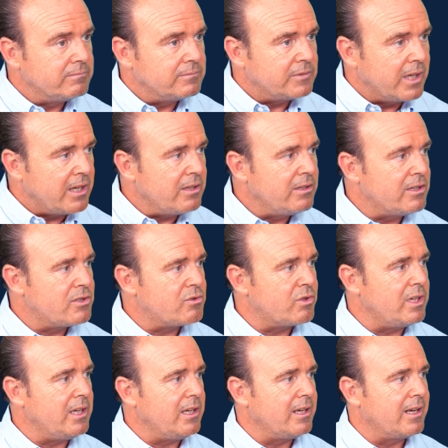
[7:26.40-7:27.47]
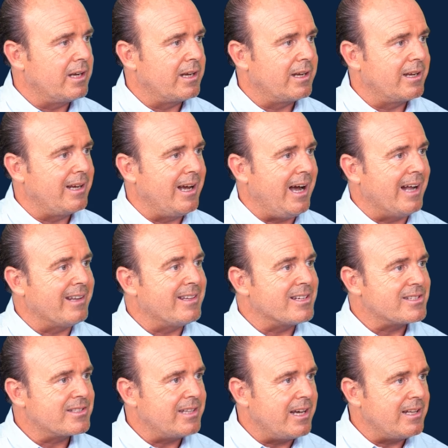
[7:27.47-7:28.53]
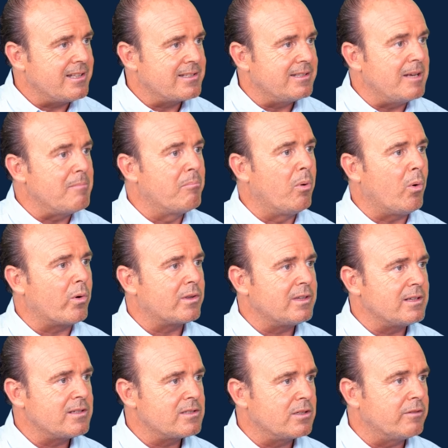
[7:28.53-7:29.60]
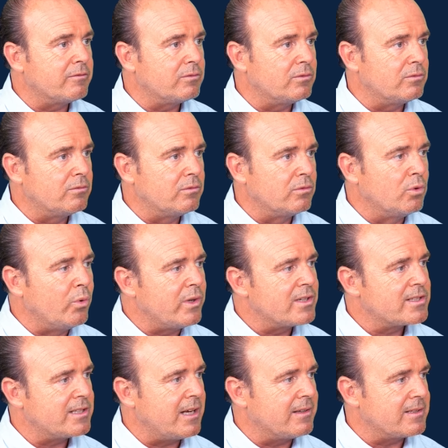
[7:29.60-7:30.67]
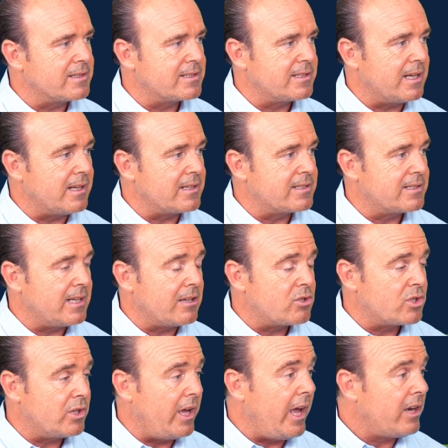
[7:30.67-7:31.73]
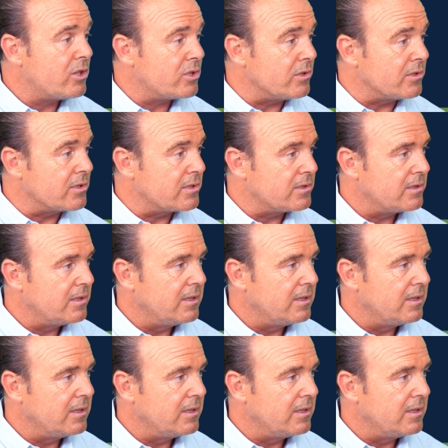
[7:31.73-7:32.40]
the industry understands the importance of doing such actions.